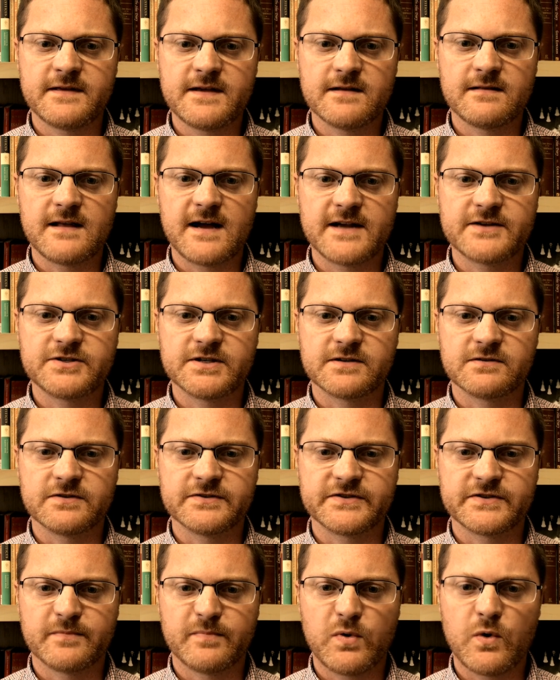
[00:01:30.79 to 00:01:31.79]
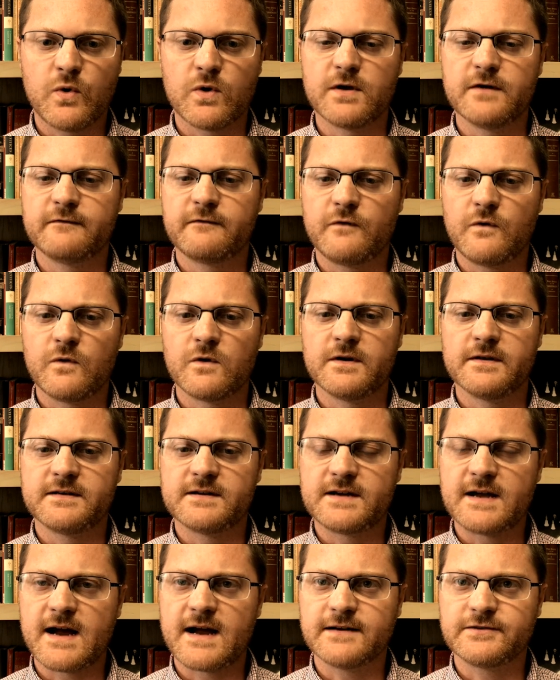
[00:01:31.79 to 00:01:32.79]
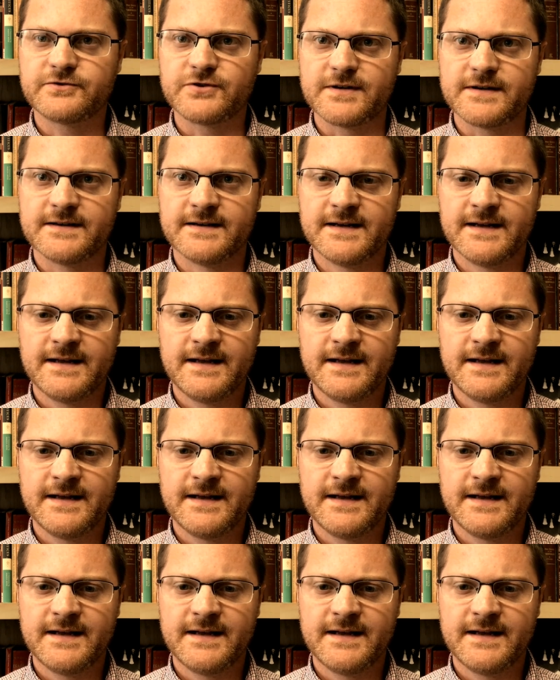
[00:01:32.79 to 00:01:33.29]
theological support for the doctrine.